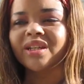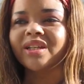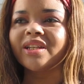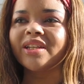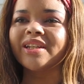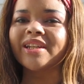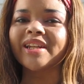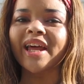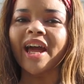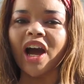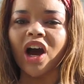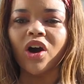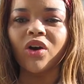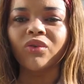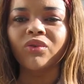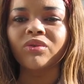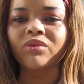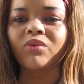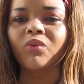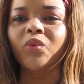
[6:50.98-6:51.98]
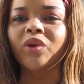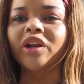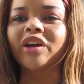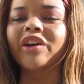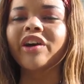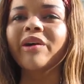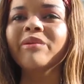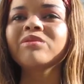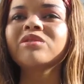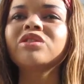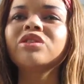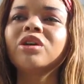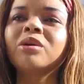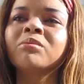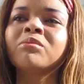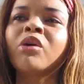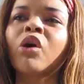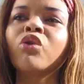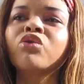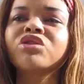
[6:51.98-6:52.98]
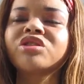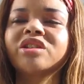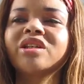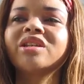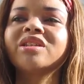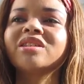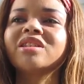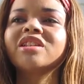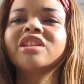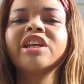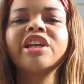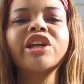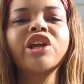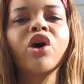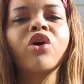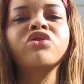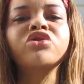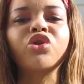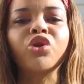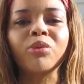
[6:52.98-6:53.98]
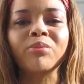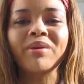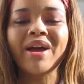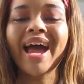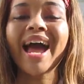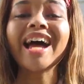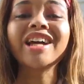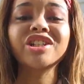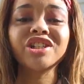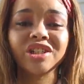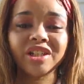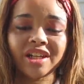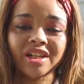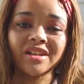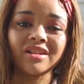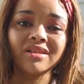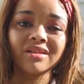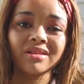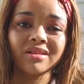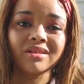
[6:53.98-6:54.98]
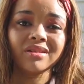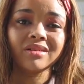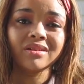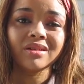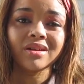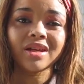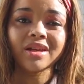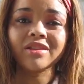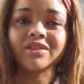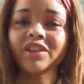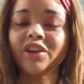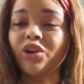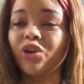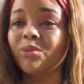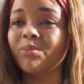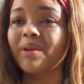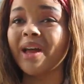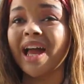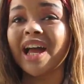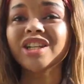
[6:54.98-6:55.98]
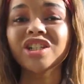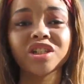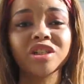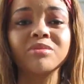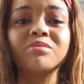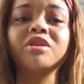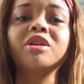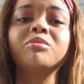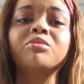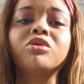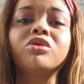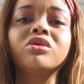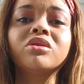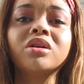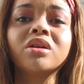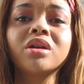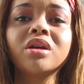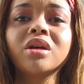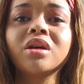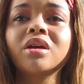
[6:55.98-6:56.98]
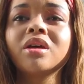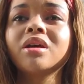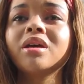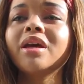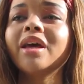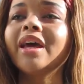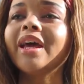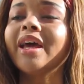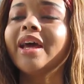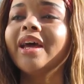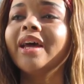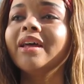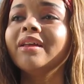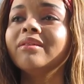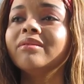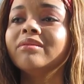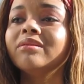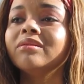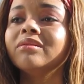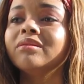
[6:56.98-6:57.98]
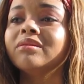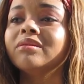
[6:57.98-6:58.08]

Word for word: now when it comes to emotions leos are passionate they are passionate people and